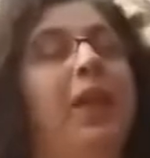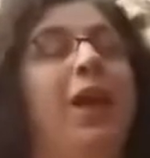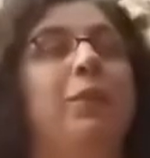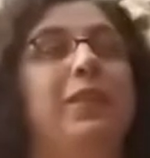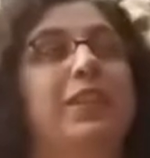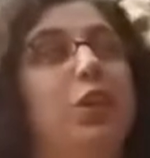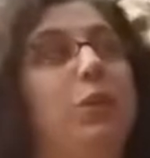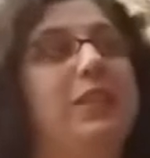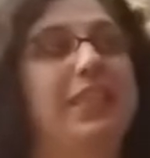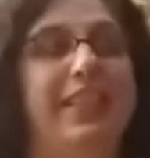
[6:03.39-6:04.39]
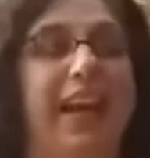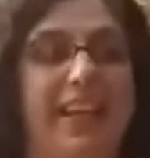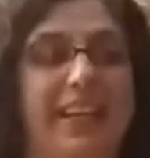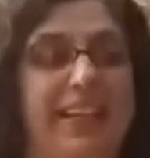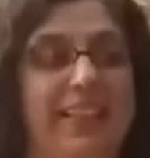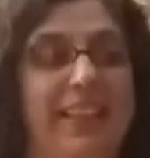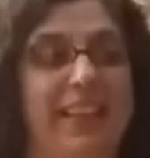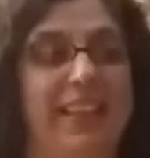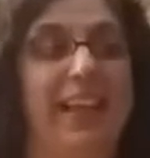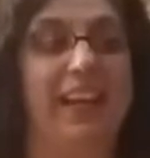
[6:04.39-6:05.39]
but there's always the nagging thing
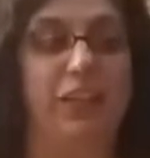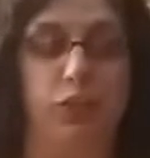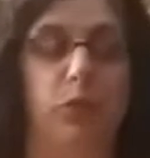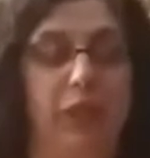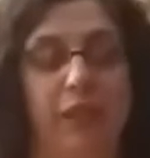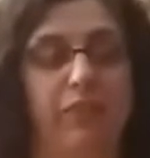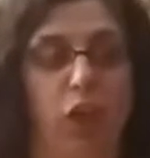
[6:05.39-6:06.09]
that I don't have an